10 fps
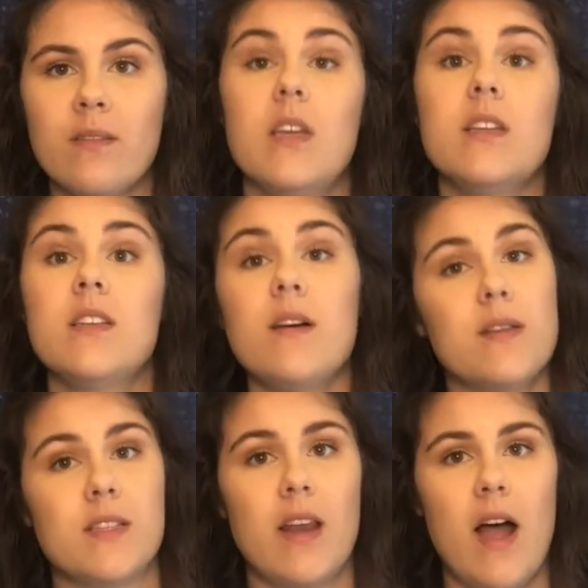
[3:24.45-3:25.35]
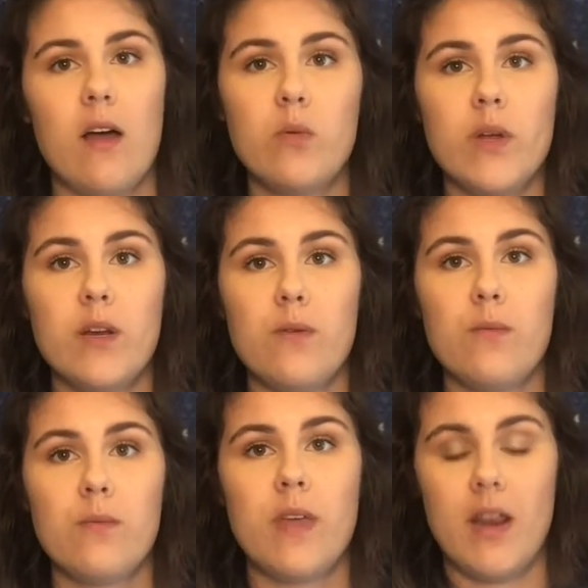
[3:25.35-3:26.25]
It does. And how do we know
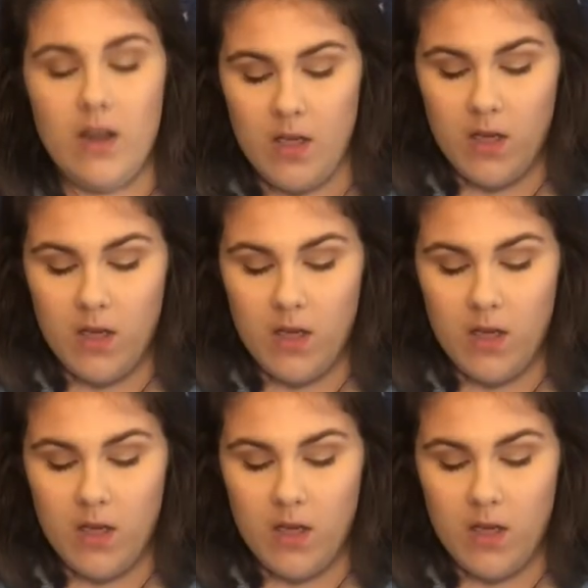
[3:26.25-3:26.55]
that